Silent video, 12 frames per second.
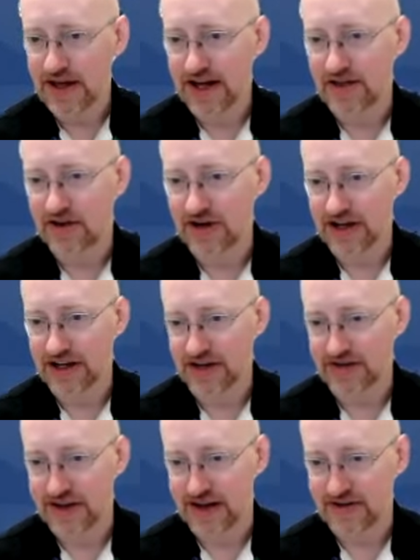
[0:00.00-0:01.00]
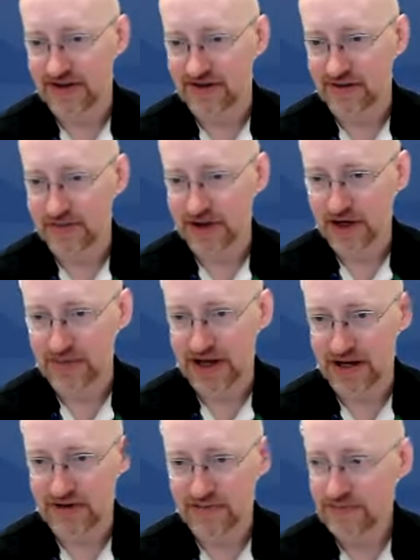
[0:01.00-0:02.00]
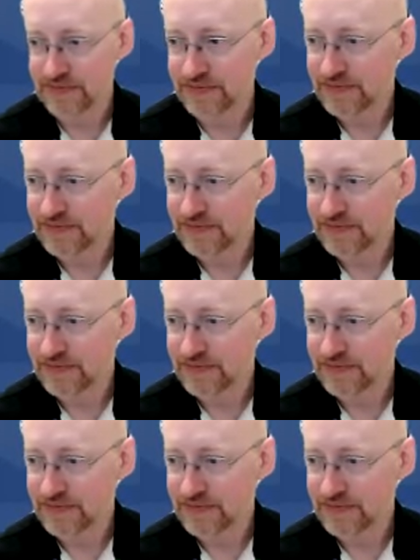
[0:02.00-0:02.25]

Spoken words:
and the Check Accessibility button.